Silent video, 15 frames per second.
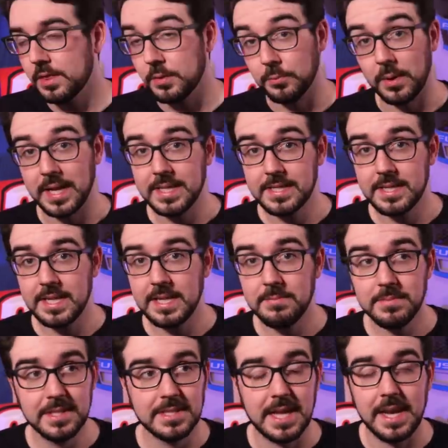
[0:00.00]
The race
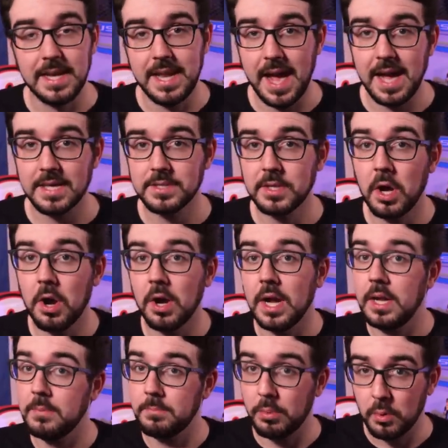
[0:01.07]
teams send NASCAR
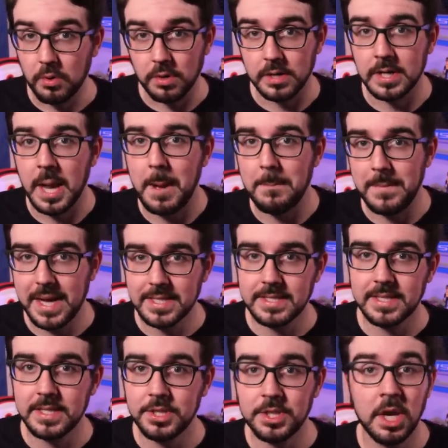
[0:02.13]
an important
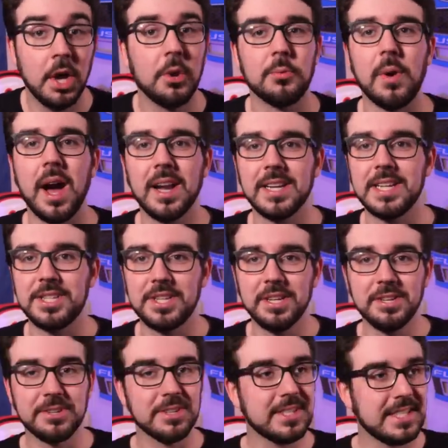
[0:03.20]
message. Rodney
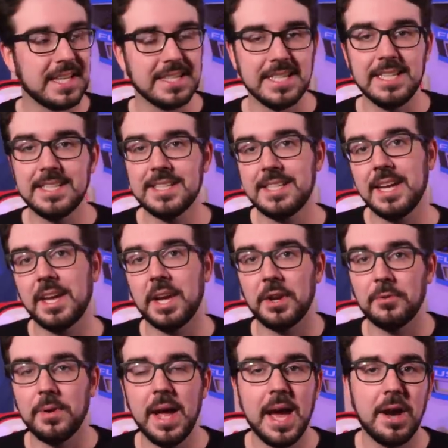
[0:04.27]
Childers says he's sticking
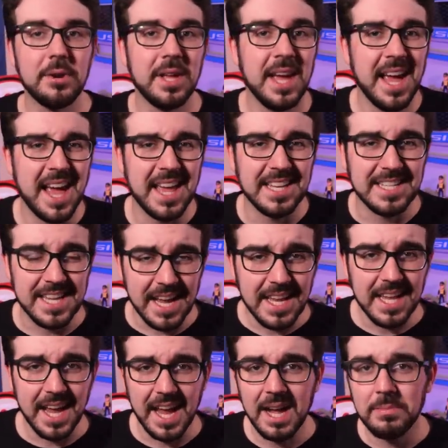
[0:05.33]
around. And
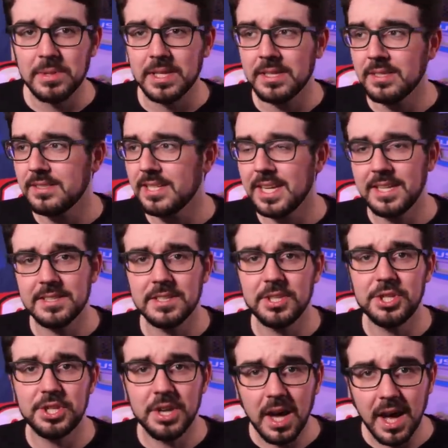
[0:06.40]
Denny Hamlin takes a
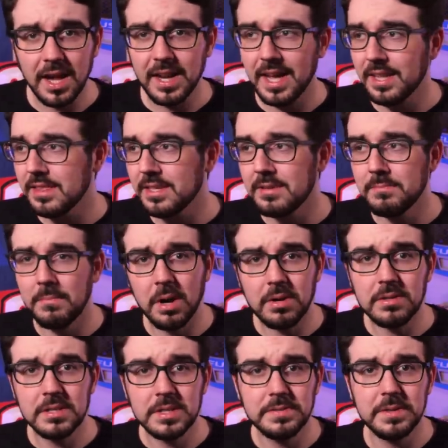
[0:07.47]
shot at the
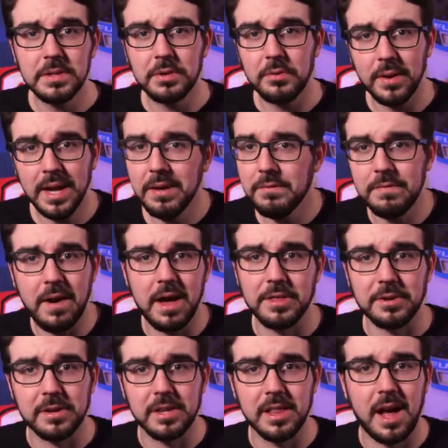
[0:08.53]
Martinsville
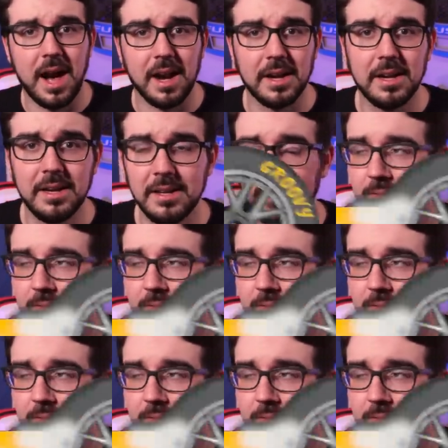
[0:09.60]
grandfather clock.